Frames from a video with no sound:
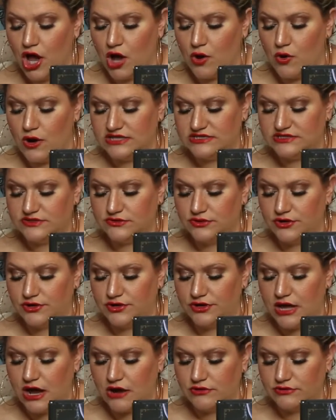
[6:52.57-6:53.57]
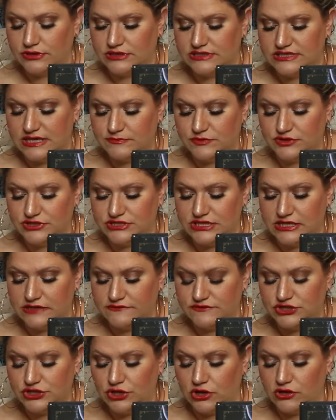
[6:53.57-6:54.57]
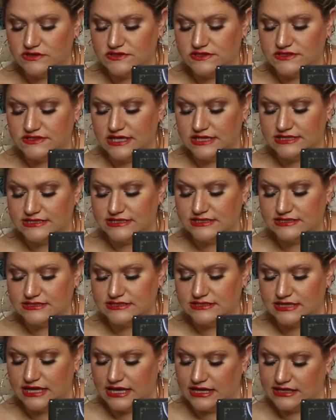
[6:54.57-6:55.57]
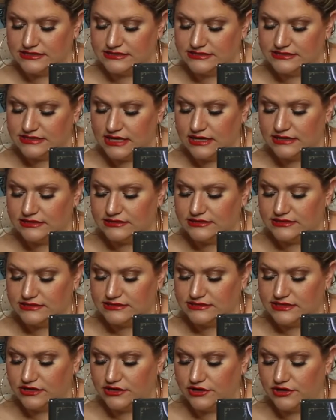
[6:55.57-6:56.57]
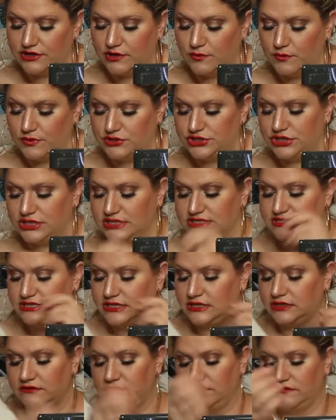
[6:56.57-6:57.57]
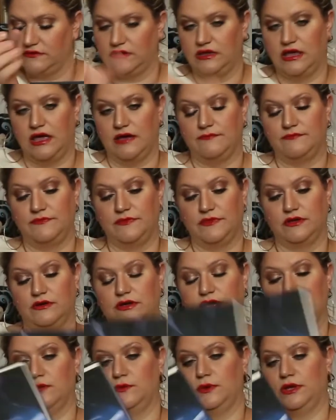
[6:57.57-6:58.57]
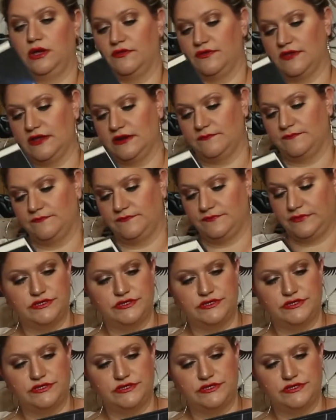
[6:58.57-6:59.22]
who has to learn how to accept herself, she also sends us a signed sticker which you can stick in. Yeah, okay, we got that.